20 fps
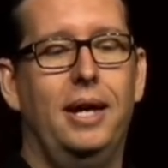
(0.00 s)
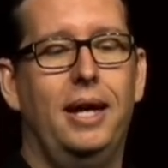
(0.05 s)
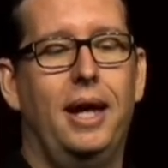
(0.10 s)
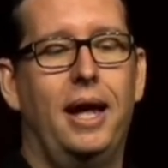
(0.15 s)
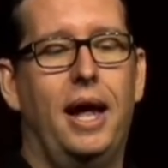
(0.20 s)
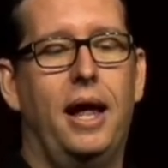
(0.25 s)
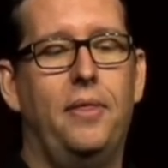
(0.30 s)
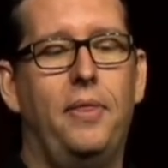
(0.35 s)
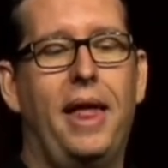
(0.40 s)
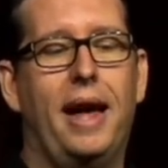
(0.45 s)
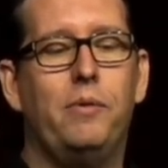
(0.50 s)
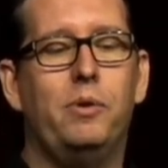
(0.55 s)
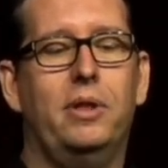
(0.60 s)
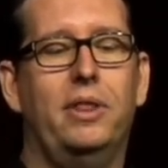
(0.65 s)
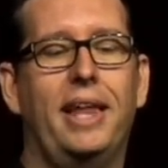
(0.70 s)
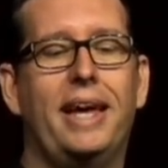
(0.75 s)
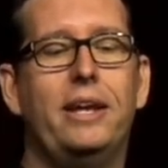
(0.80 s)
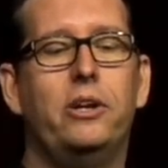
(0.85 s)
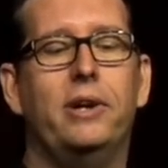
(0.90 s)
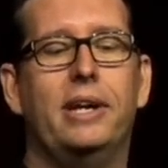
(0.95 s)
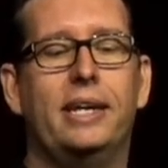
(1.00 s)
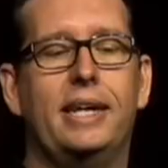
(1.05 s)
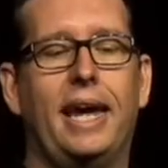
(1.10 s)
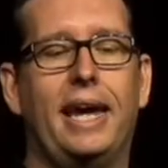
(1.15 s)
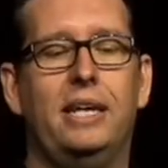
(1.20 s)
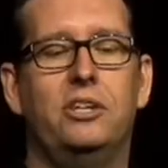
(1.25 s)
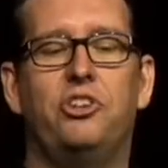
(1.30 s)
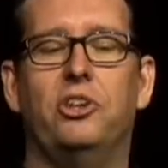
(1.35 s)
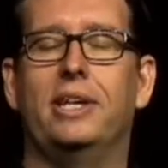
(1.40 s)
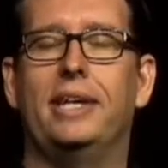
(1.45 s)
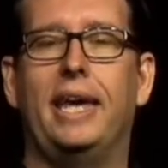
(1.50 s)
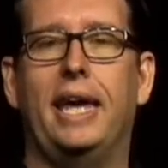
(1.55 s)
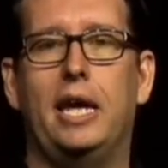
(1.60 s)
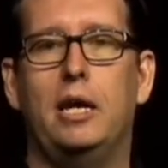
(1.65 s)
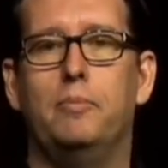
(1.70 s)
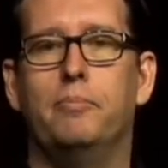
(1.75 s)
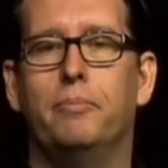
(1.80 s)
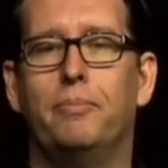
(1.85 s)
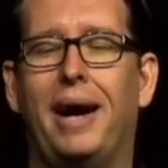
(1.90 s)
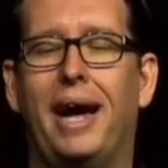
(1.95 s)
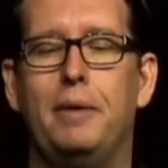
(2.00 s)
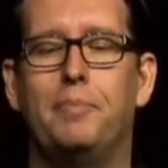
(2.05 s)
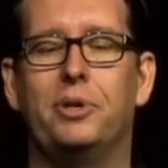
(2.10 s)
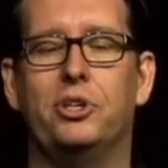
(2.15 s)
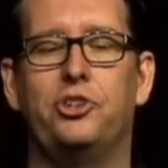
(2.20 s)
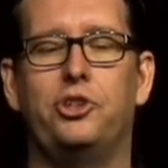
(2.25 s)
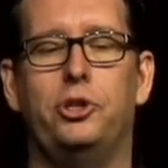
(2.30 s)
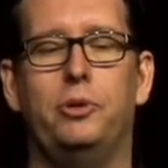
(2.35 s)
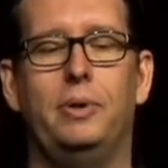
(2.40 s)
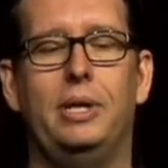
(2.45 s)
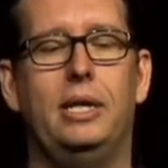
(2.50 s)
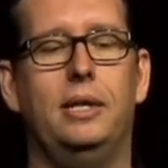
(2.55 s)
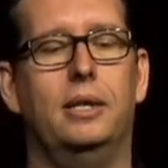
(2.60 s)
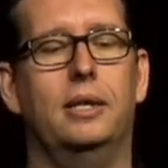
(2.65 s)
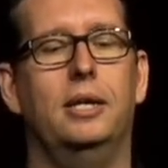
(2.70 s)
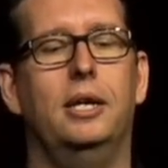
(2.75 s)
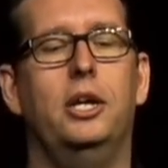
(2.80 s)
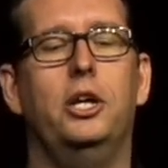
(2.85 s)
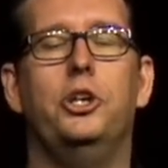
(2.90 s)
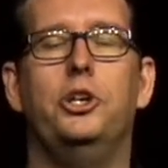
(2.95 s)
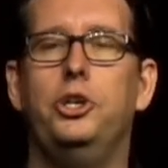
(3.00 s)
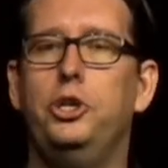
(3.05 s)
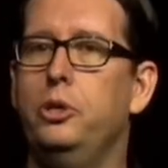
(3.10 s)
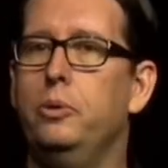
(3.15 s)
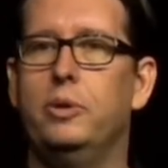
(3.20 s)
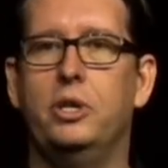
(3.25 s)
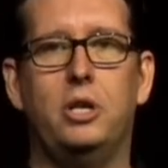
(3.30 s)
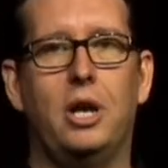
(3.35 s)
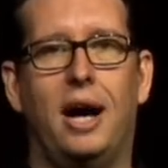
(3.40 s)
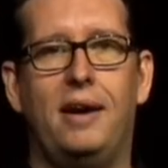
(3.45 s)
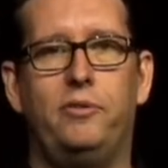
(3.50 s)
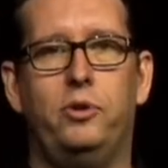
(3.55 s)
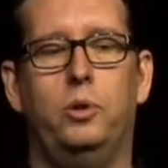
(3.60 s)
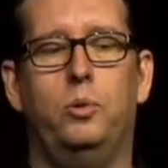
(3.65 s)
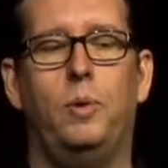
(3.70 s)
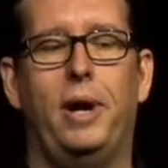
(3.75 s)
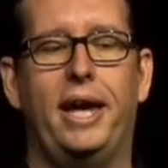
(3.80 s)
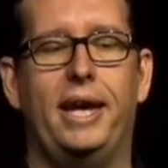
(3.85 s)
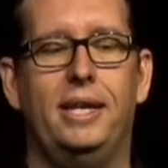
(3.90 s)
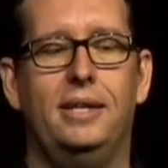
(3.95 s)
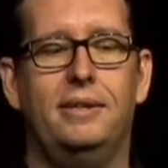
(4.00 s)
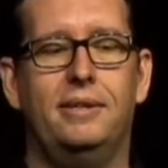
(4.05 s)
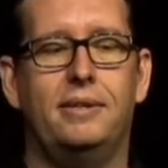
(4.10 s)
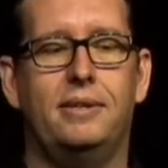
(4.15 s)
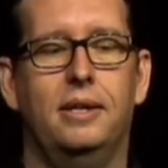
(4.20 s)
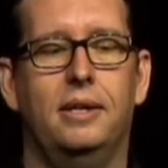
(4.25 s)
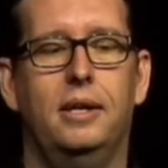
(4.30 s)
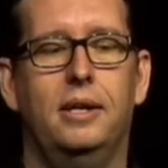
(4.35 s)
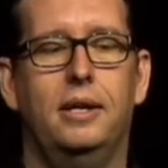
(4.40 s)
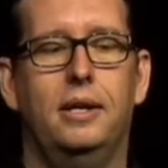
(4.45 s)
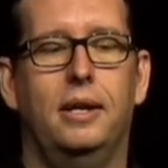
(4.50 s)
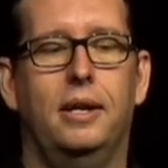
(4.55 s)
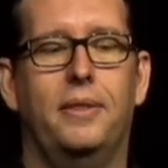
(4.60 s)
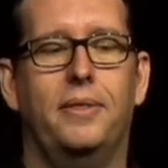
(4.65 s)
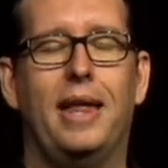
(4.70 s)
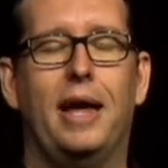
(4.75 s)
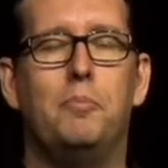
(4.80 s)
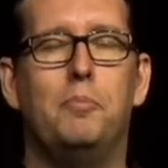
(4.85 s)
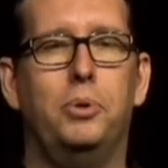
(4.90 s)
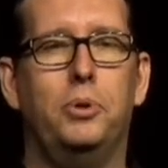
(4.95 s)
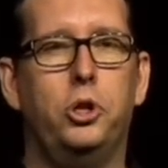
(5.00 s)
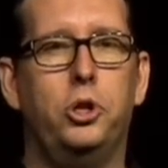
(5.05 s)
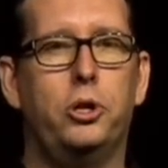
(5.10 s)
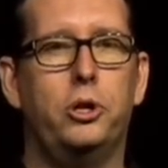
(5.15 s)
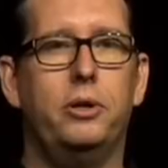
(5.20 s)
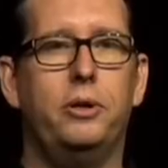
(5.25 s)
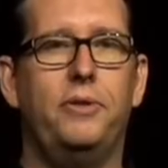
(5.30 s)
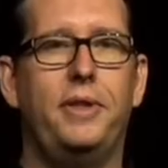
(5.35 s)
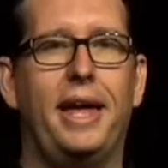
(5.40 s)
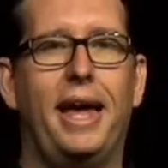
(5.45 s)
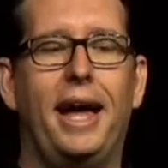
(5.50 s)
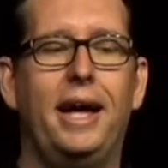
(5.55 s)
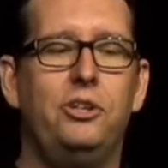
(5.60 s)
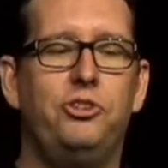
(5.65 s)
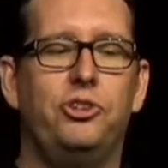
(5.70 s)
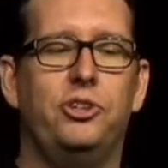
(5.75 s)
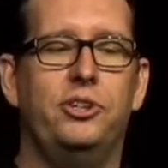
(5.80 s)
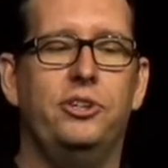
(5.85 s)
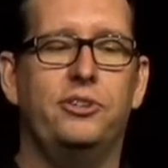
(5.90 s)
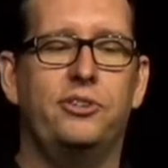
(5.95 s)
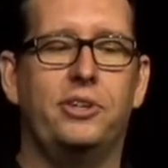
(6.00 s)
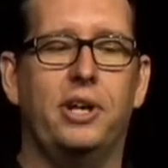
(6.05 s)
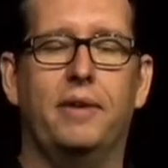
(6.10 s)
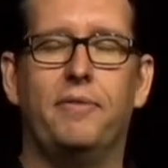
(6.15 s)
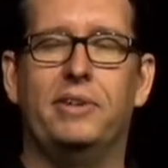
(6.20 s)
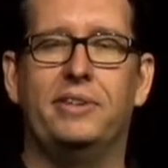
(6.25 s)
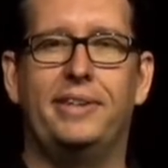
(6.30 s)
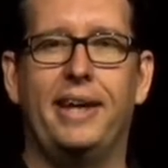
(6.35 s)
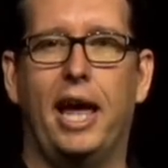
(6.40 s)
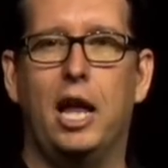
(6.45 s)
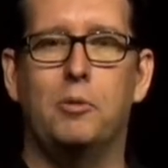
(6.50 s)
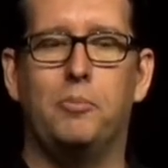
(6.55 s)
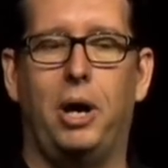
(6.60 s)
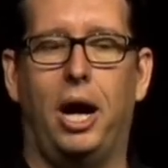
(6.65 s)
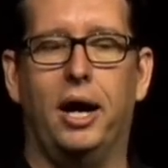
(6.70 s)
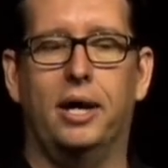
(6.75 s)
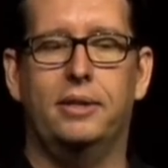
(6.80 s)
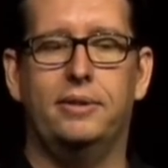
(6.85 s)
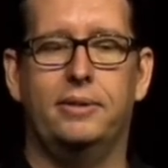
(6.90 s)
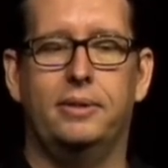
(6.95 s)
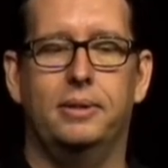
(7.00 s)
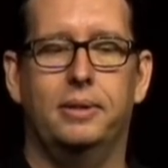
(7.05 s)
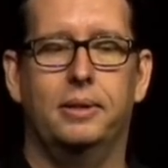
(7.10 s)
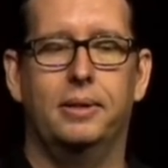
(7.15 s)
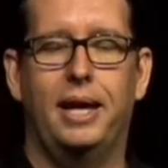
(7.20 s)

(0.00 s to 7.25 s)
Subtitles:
And that would later engage in the game by pursuing new and novel ways that blurred the edges of the sandbox.